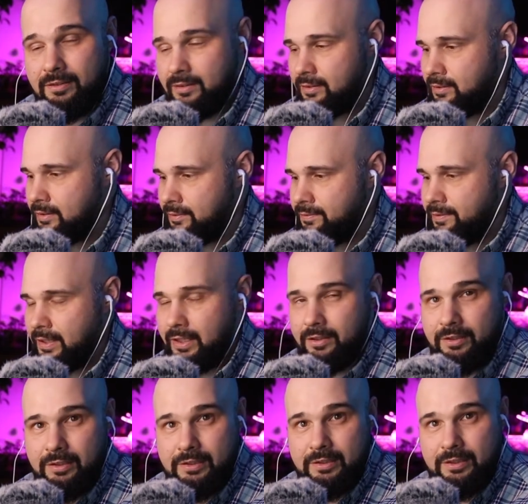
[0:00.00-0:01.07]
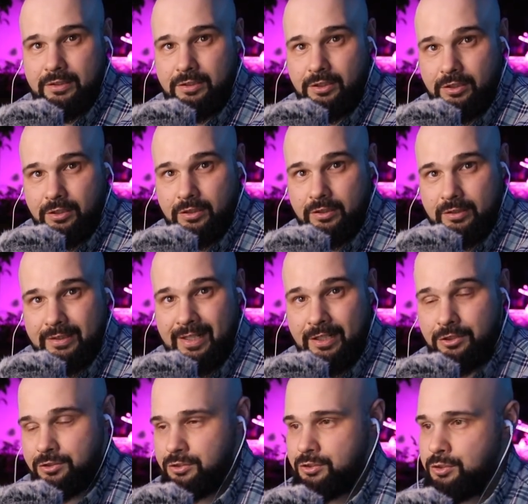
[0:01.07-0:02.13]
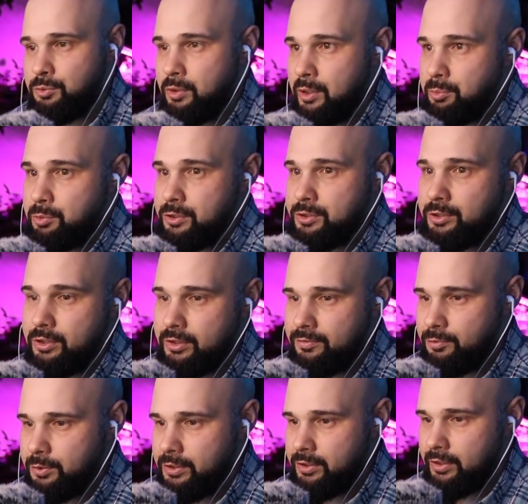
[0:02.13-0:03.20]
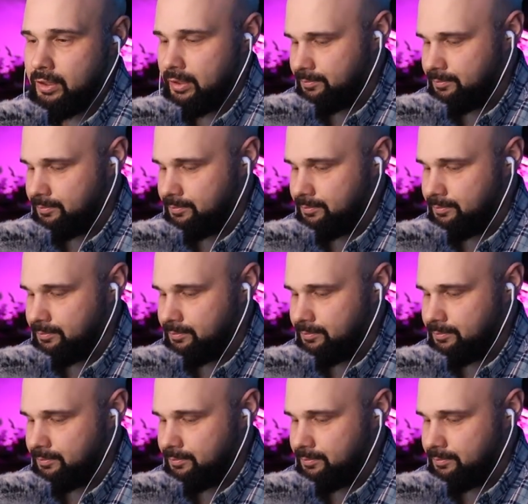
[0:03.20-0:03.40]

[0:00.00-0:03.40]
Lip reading: the fingers, there's certain textures you want to preserve when you're